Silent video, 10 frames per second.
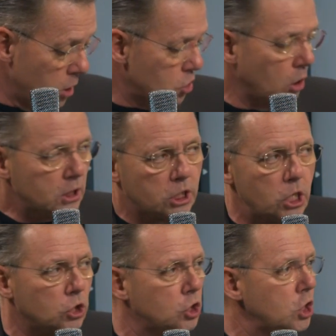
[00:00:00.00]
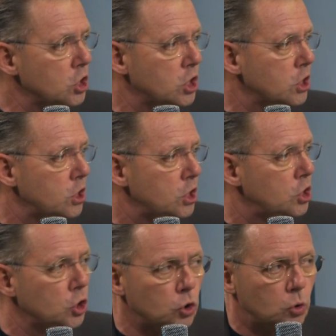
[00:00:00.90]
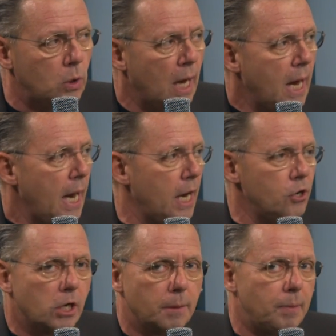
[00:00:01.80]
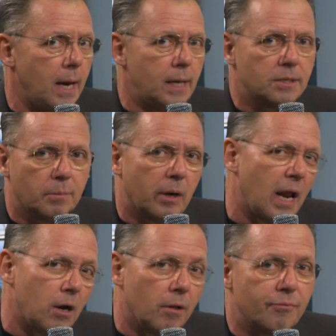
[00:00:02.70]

So let's say you're just 62 and you're going to pay somewhere around, I don't know,